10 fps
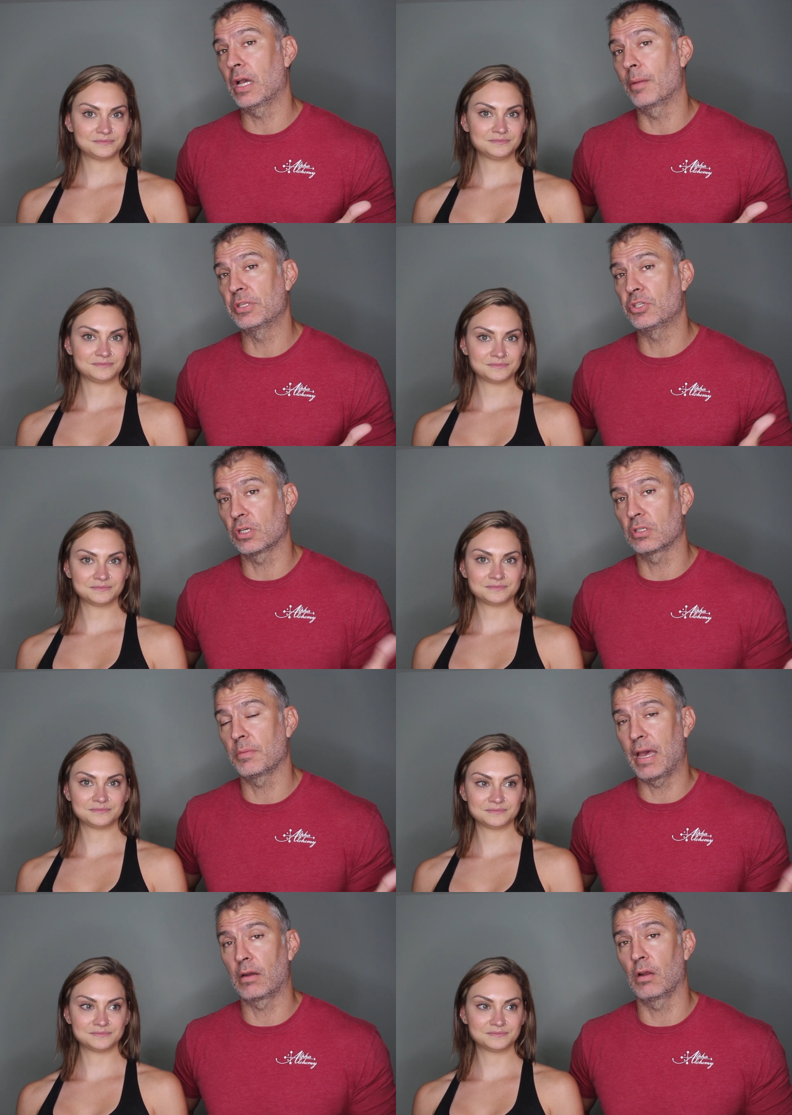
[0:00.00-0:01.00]
Speaker 1: up. It's just
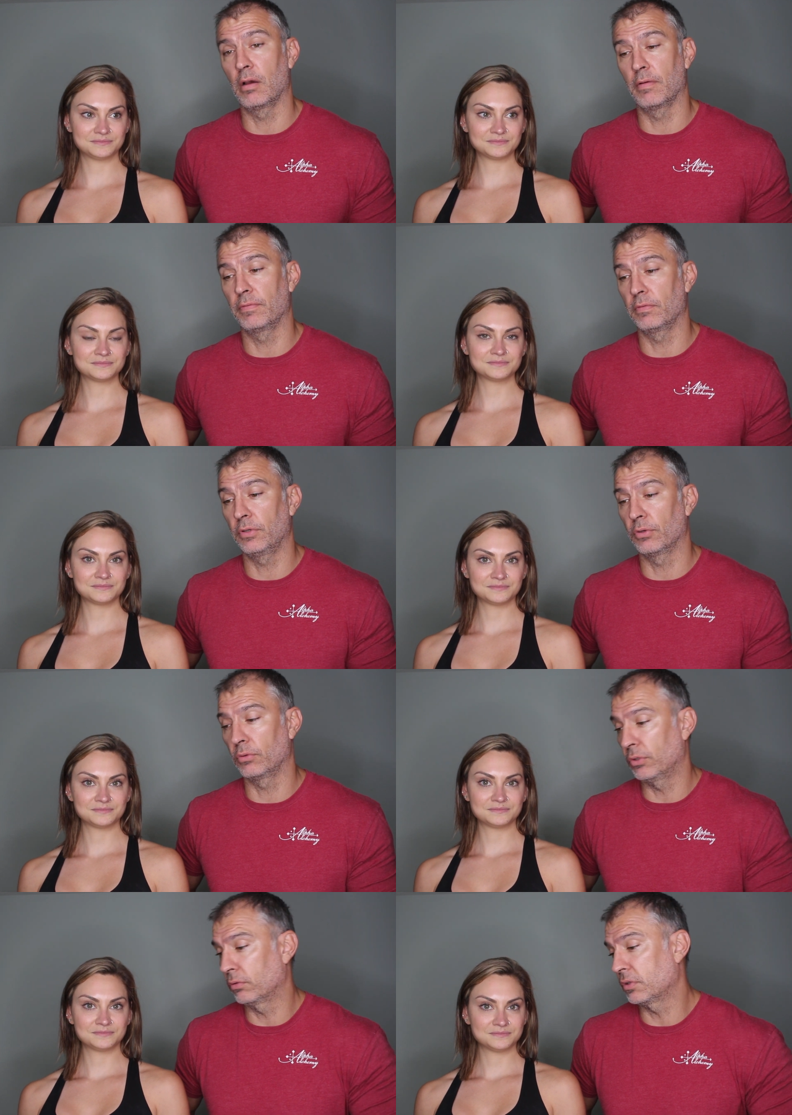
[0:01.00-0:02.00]
a matter of
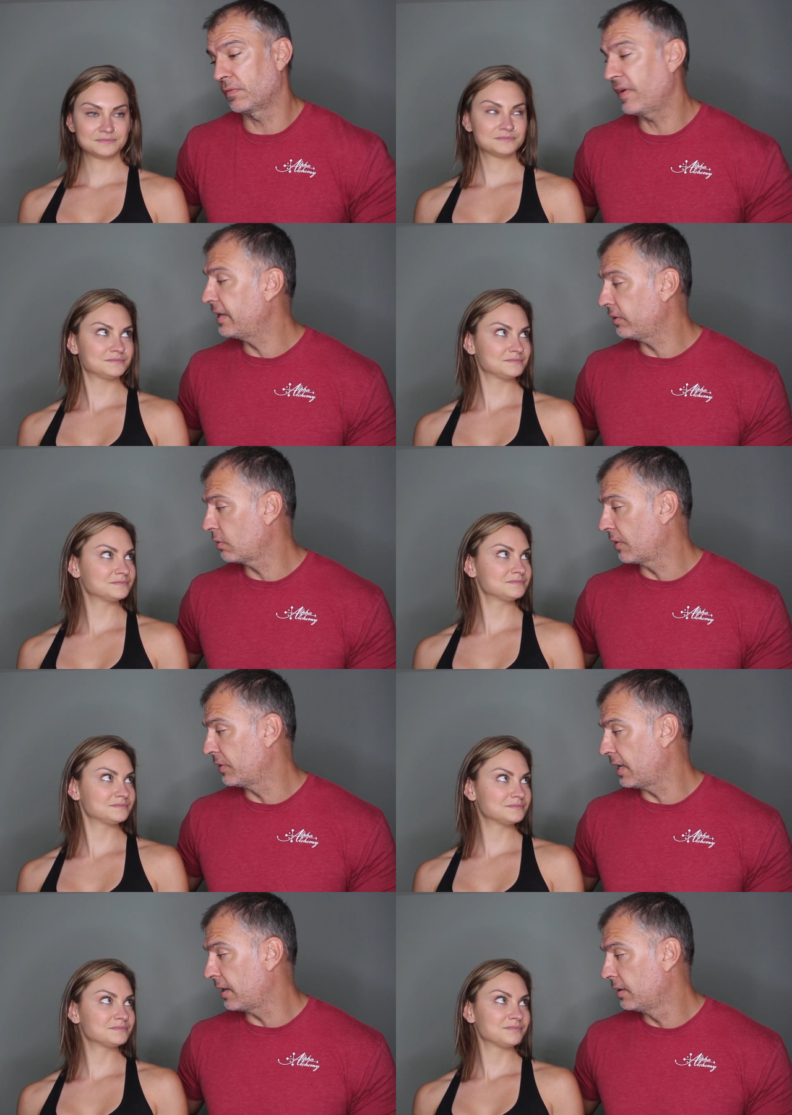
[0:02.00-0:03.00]
you're just fading
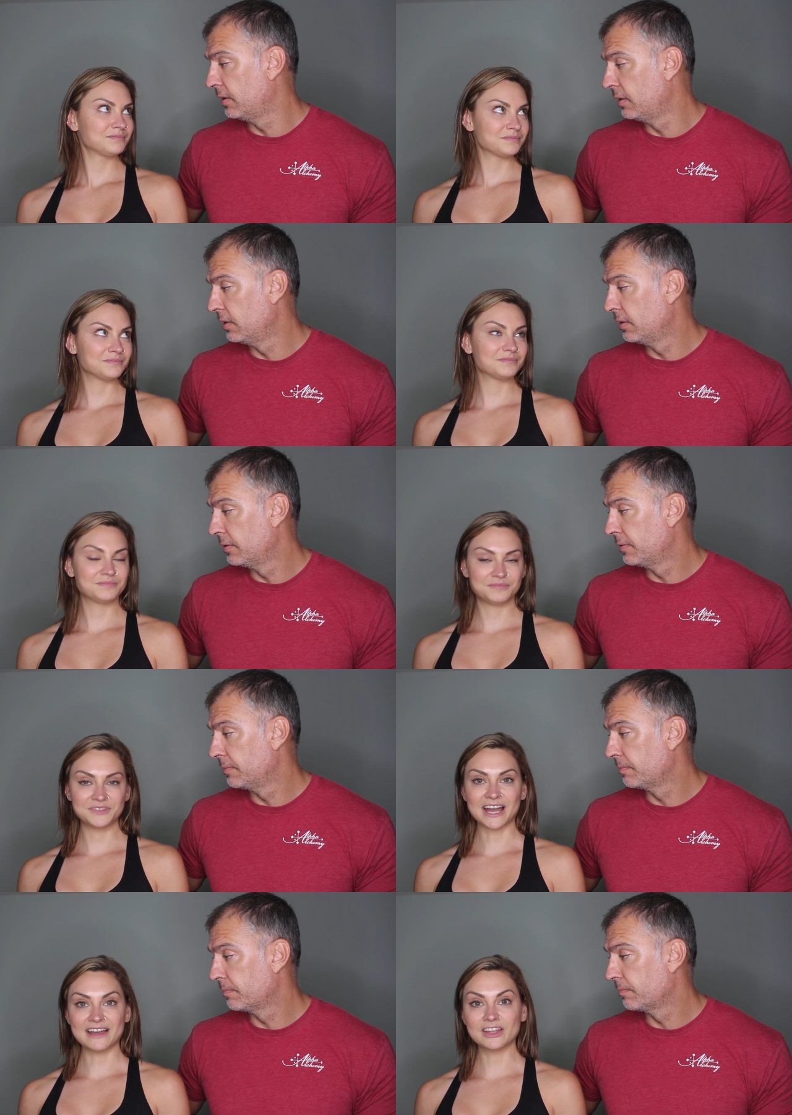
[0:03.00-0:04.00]
throughout the day.
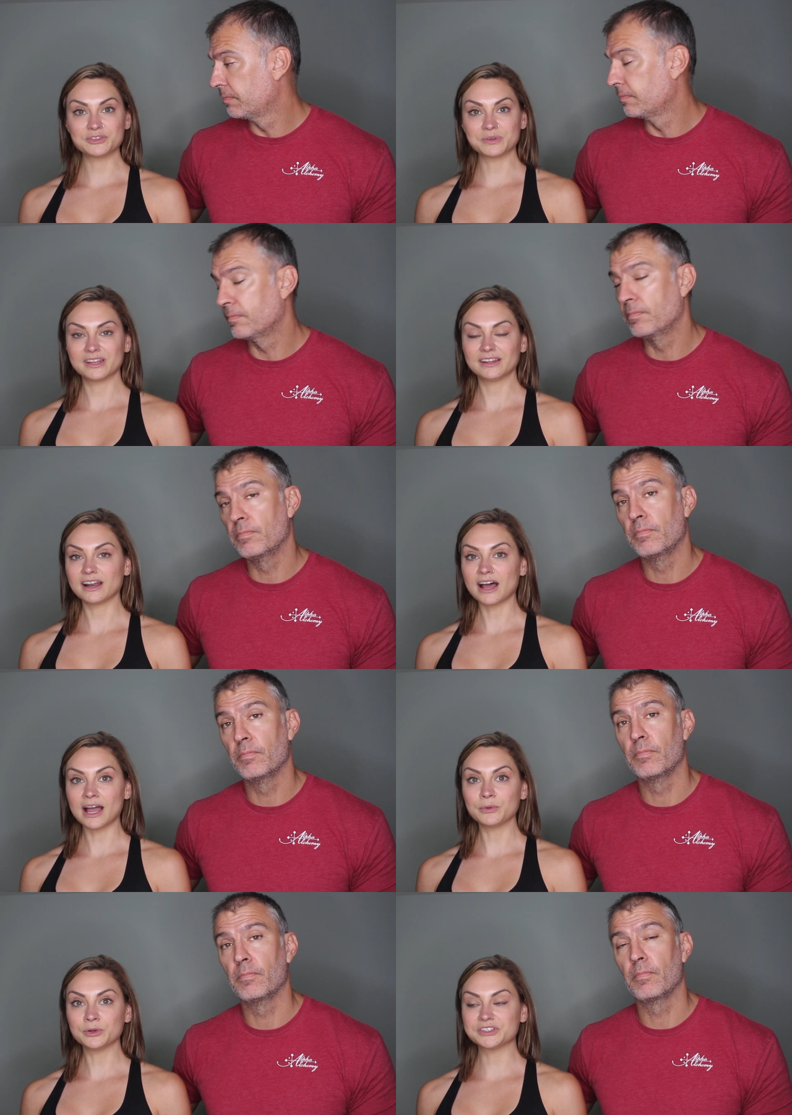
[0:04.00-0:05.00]
Speaker 2: Yeah, and that's one thing that
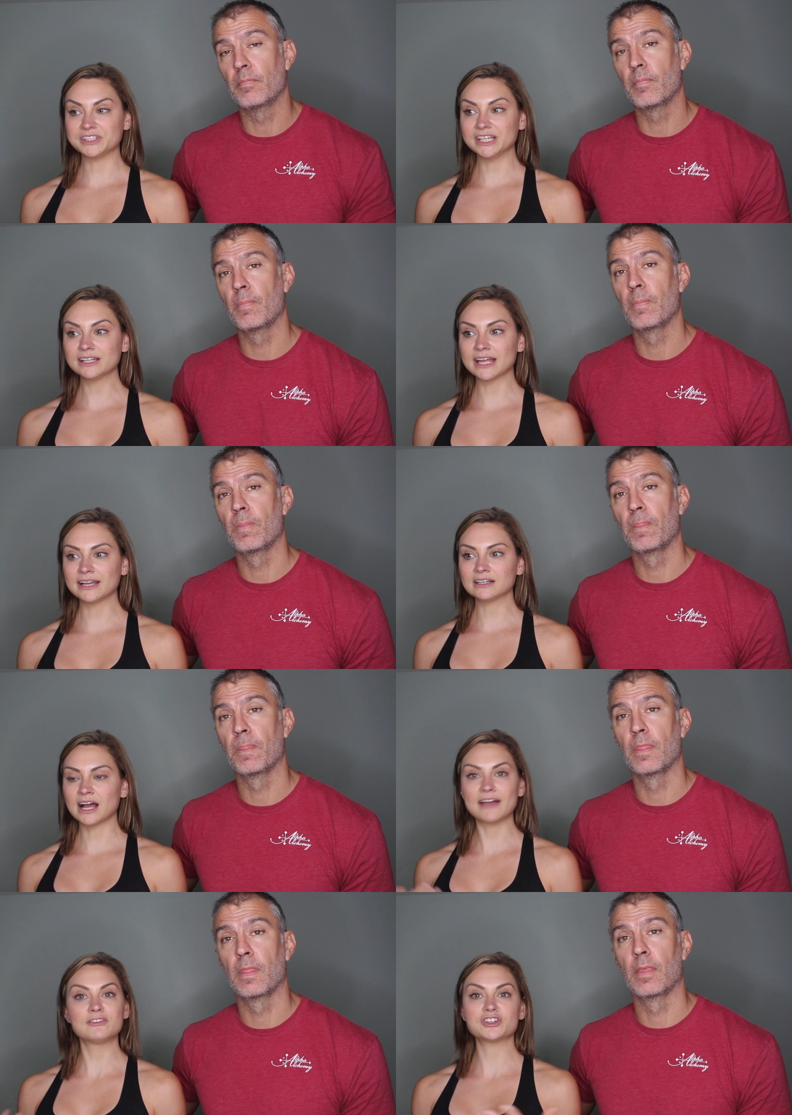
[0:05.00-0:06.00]
I will see. Like,
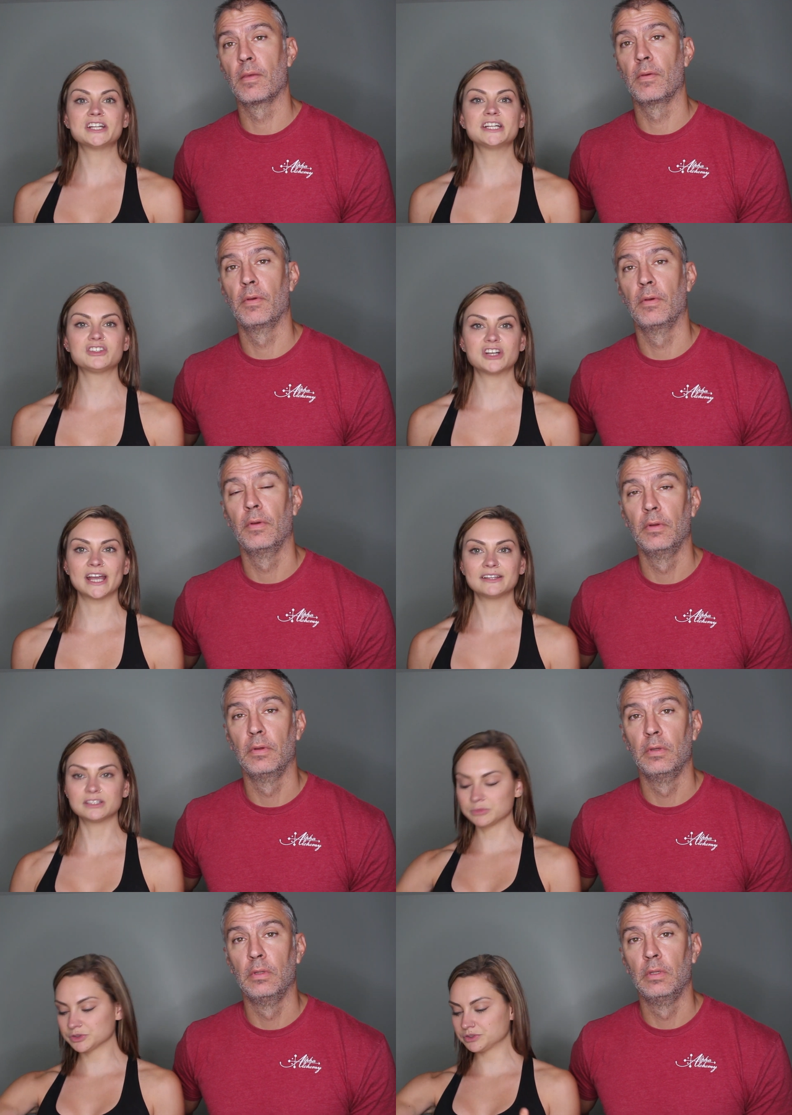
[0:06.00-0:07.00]
I haven't trained yet today.
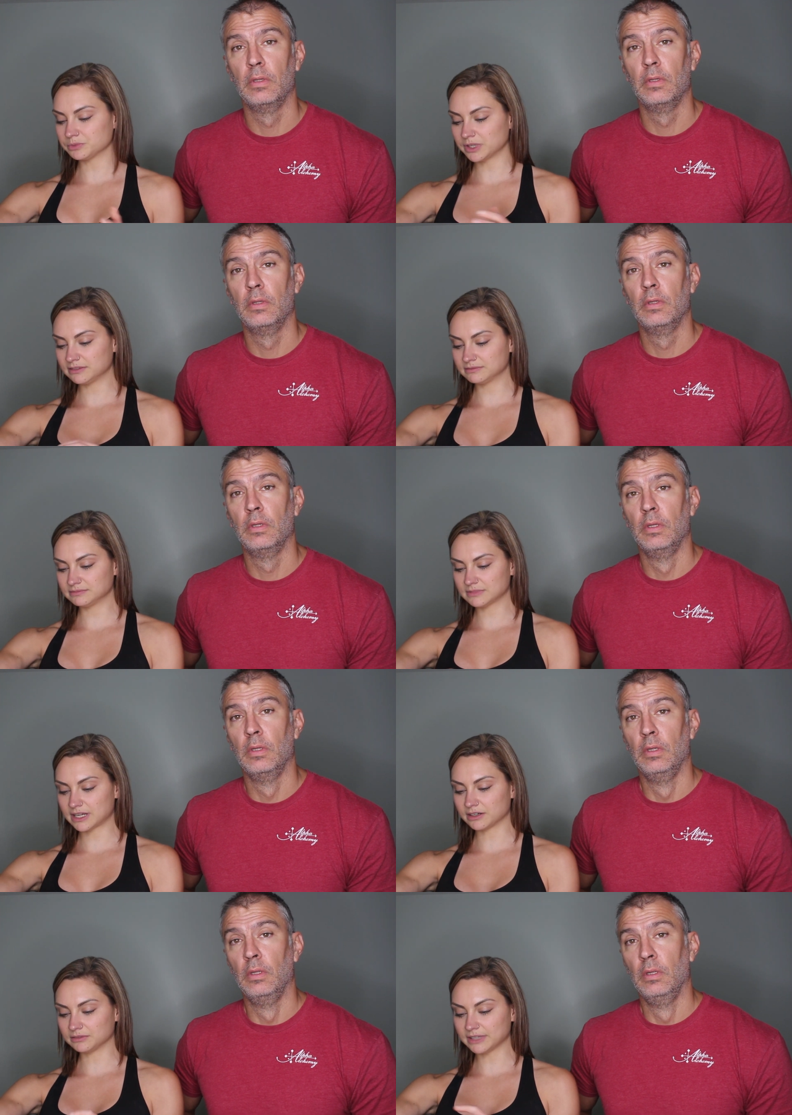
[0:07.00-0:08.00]
It's almost, what,
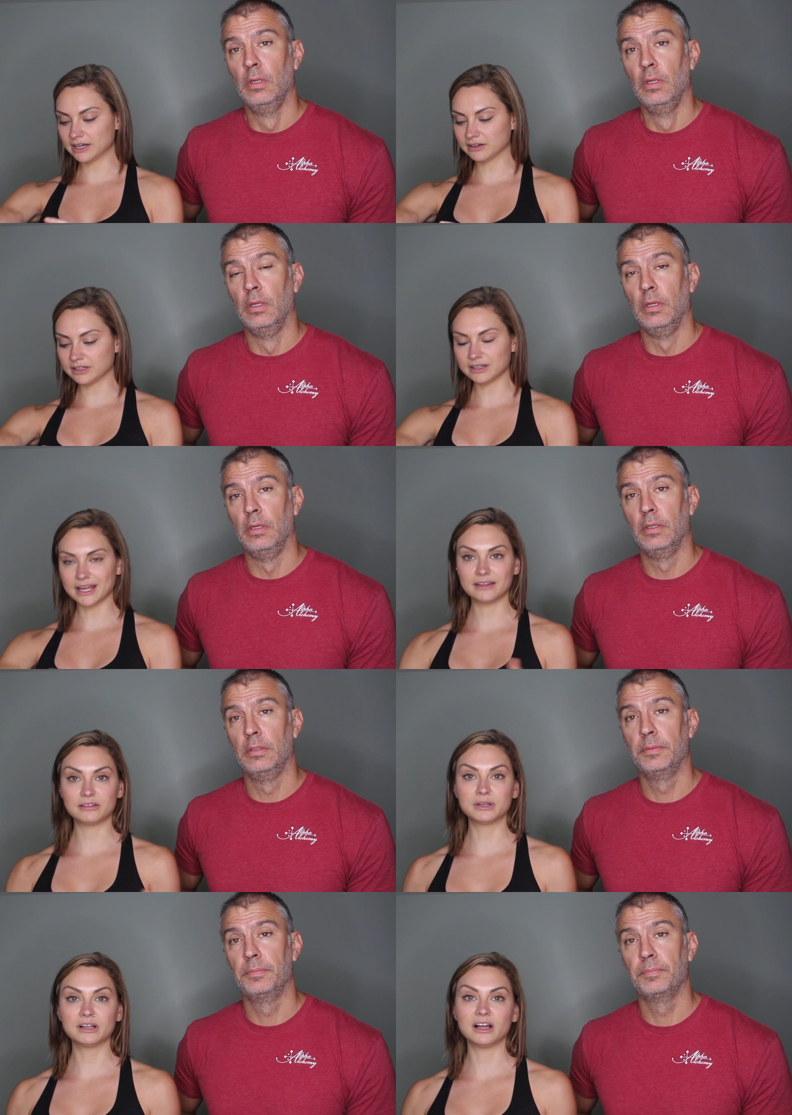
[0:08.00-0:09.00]
I don't know, later in the day,
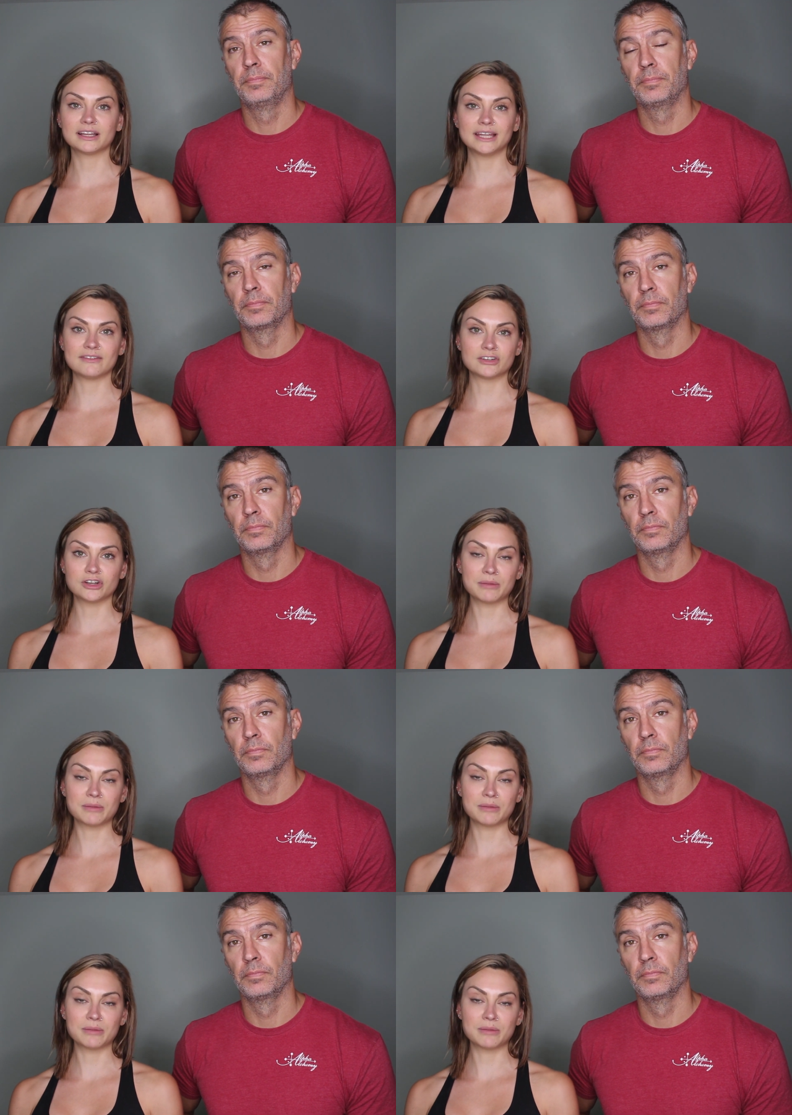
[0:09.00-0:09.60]
3 o'clock in the afternoon.